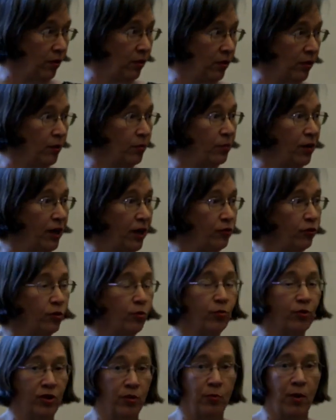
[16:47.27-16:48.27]
the
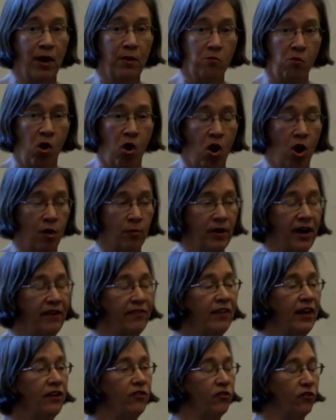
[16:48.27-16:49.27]
bedroom with my mom,
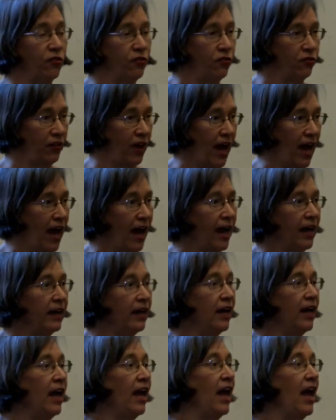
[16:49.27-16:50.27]
and they just sat
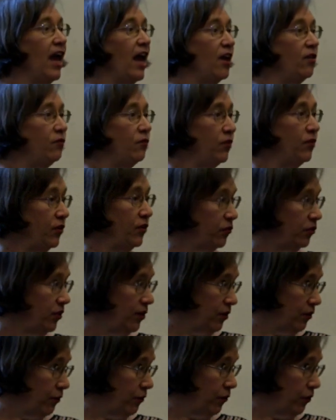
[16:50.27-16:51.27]
and
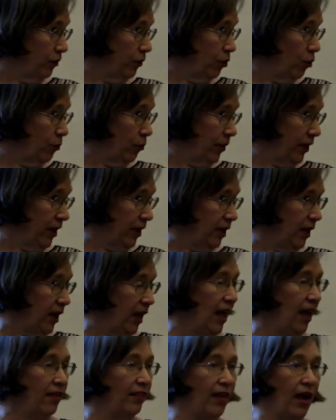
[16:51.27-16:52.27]
visited for a little bit.
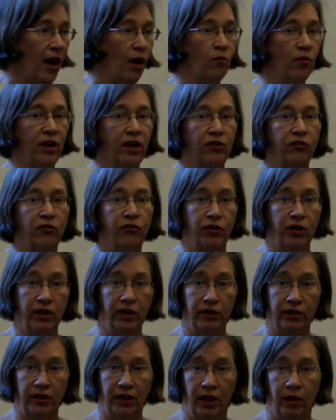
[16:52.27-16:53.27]
That way she
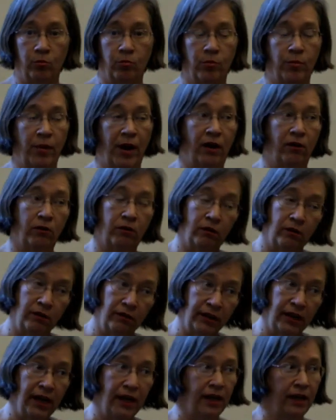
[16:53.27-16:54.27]
could tell him about her
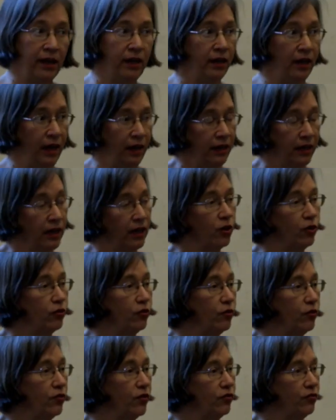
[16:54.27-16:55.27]
day, and he could
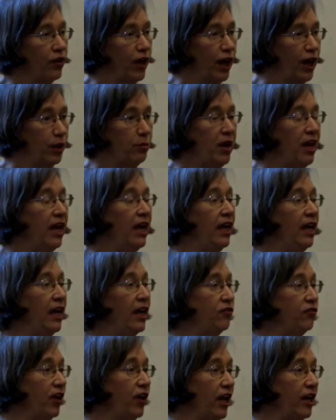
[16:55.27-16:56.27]
do the same.
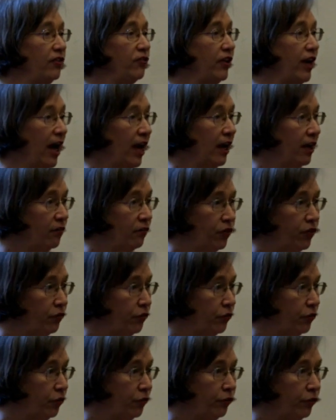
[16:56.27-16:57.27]
He changed out of his
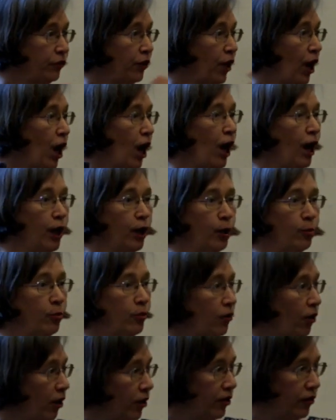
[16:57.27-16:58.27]
suit and tie and
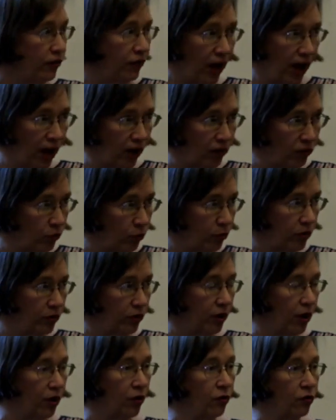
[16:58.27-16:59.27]
put on his casual
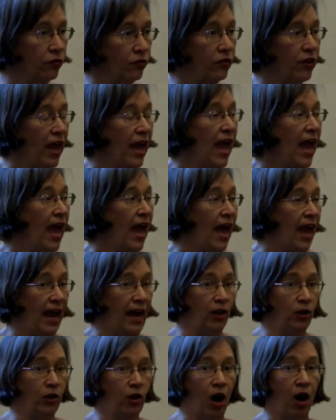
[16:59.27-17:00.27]
clothes,
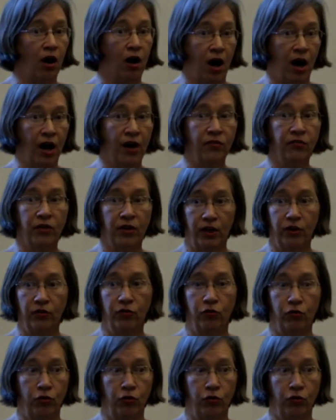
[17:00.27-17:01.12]
and us kids